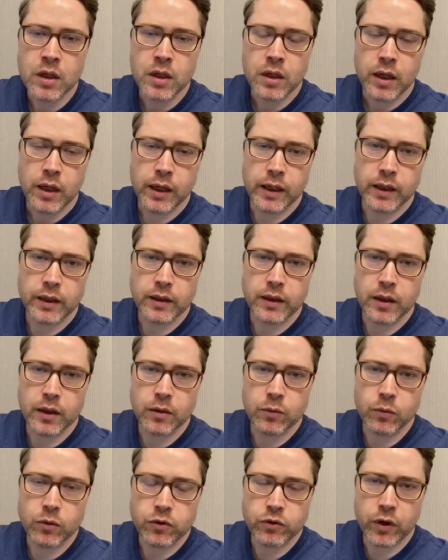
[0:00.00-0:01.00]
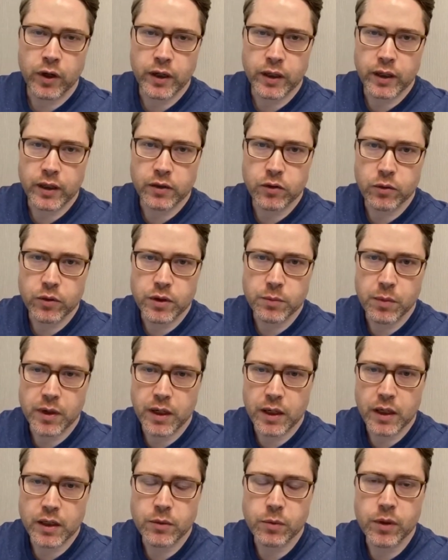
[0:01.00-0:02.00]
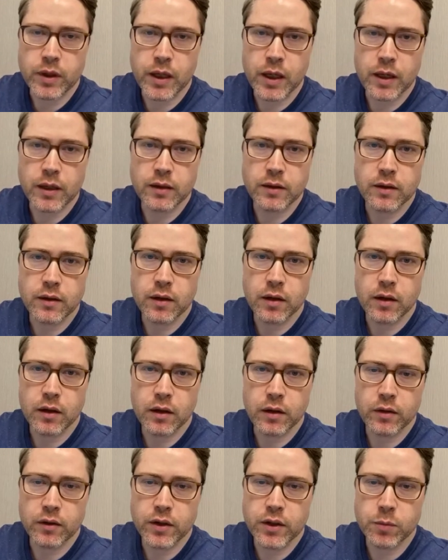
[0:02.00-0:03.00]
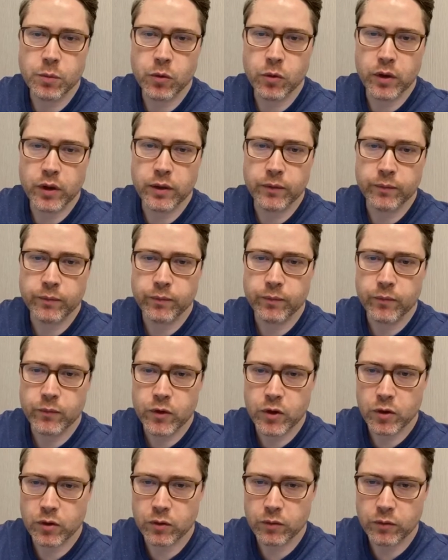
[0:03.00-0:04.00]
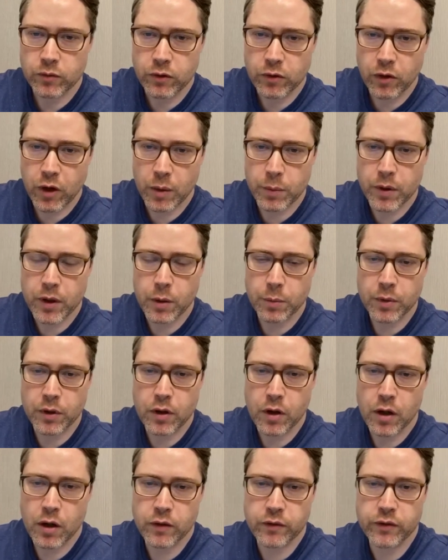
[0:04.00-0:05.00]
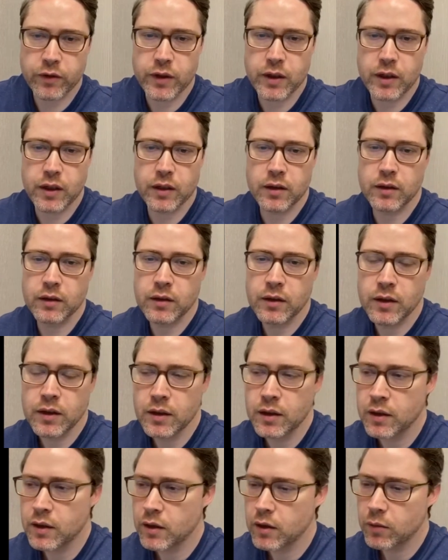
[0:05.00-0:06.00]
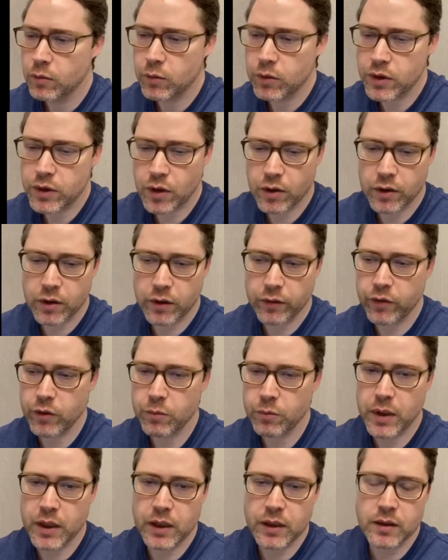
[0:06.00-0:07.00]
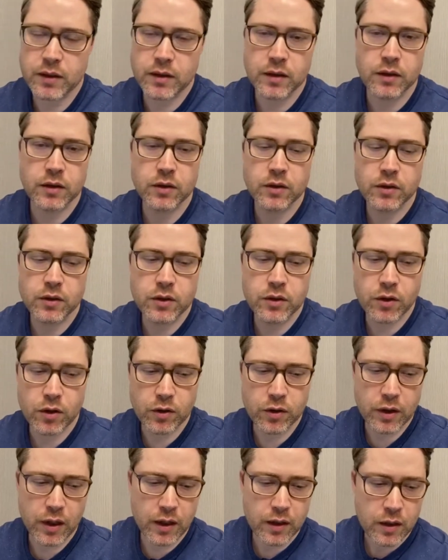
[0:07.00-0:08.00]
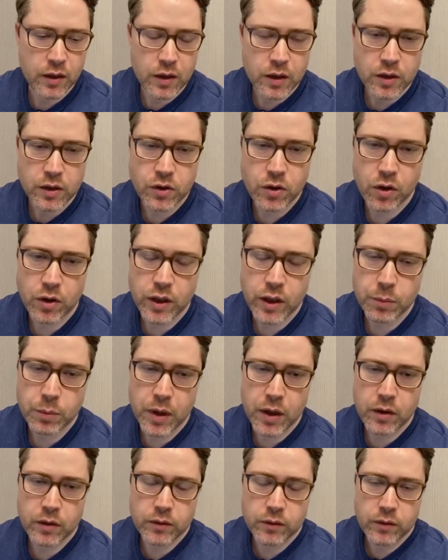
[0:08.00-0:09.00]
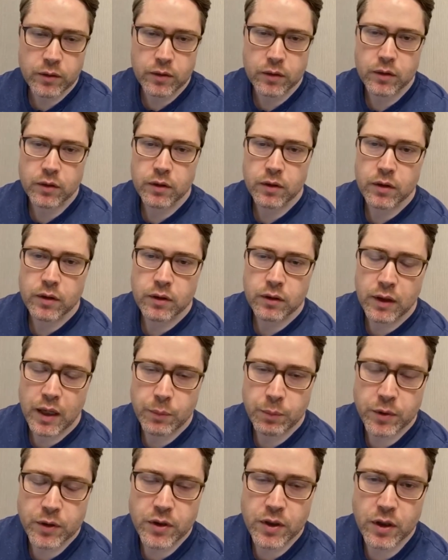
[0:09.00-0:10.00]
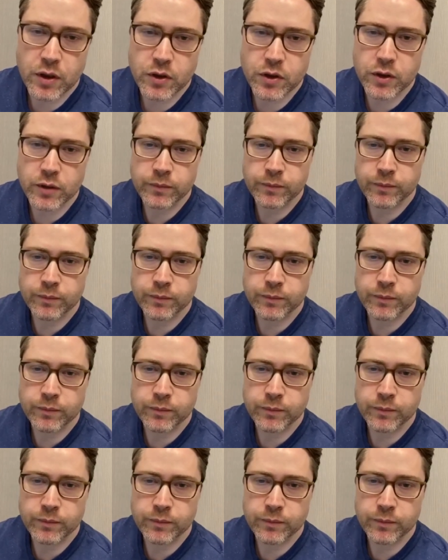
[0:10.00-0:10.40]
and we'll try to get to as many as we can this morning. So grab a cup of coffee, and we'll start in a few minutes and start talking about liposuction.